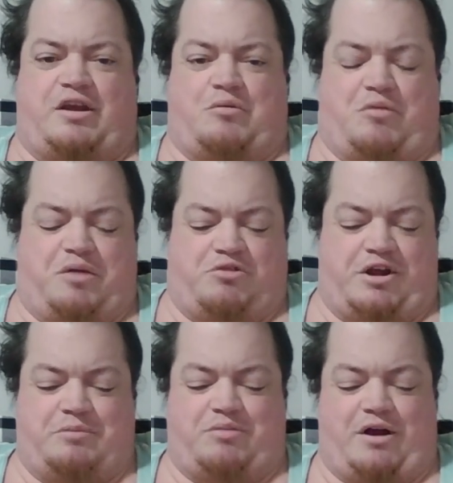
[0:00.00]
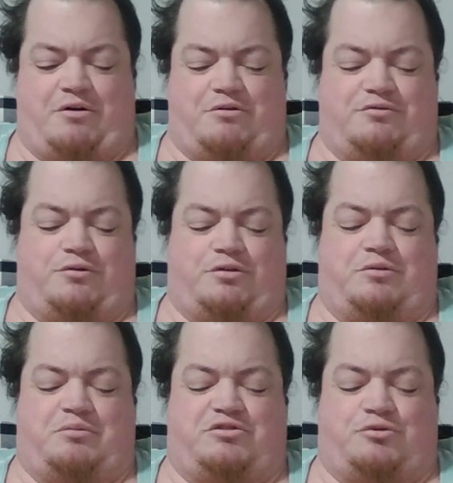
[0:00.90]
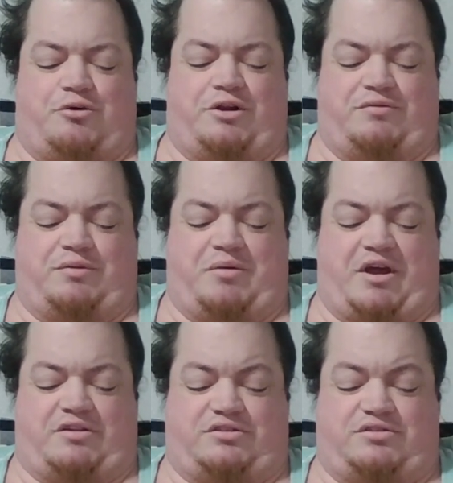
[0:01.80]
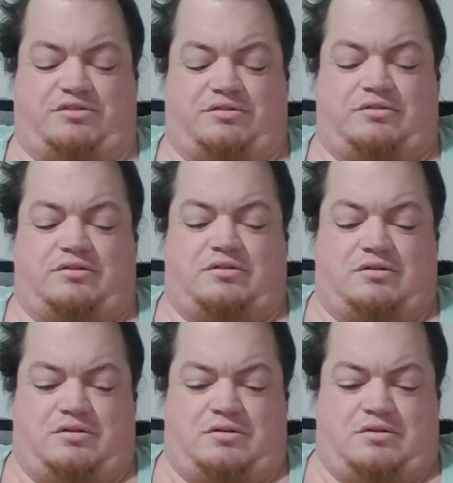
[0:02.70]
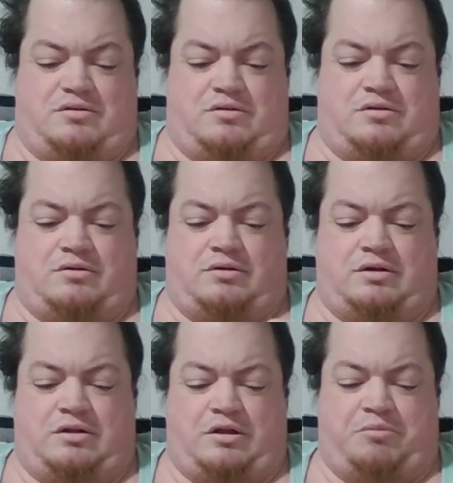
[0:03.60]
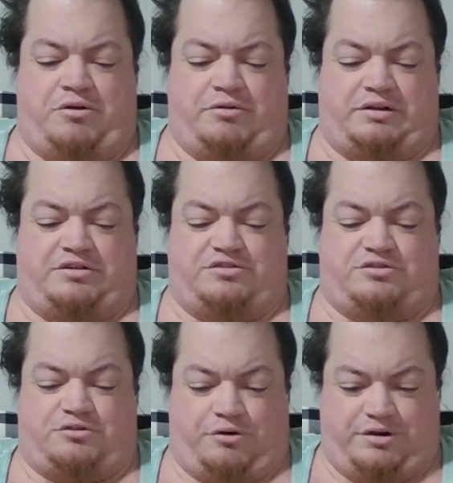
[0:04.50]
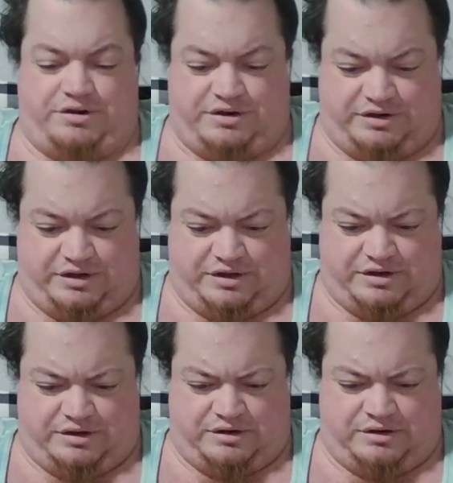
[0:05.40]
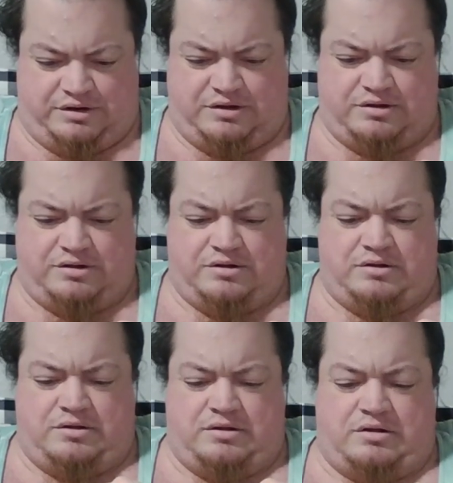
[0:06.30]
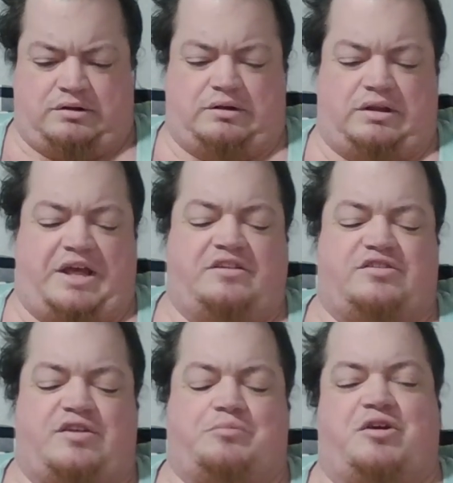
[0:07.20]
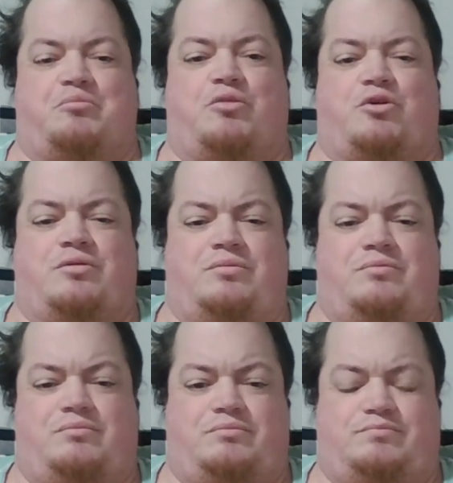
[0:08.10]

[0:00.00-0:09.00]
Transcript: taking up my brain power for the majority of the past. I apparently started it in late September.